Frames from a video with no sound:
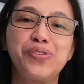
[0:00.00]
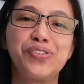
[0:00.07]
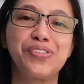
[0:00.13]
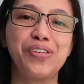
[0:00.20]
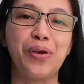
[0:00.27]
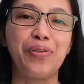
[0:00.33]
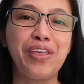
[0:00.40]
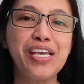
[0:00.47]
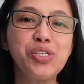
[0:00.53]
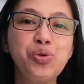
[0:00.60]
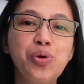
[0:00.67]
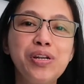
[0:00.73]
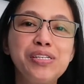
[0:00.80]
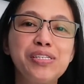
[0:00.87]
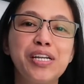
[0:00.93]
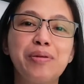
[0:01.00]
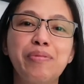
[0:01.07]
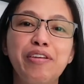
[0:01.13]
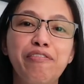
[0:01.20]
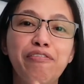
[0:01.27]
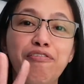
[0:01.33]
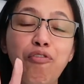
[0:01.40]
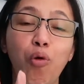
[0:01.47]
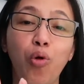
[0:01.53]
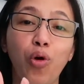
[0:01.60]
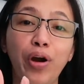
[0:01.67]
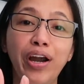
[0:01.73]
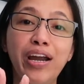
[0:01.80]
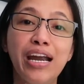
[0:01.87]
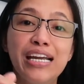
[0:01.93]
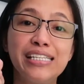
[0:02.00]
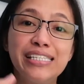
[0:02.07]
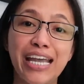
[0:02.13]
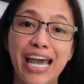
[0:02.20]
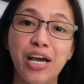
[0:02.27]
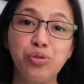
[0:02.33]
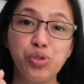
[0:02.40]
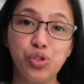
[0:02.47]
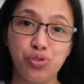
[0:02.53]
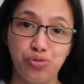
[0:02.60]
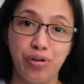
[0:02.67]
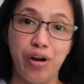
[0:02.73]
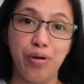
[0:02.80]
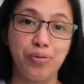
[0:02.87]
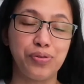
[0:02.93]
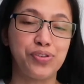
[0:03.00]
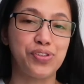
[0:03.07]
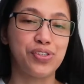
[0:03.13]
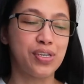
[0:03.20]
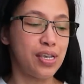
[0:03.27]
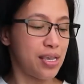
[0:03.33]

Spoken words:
So this one is going to be 4 downstrokes.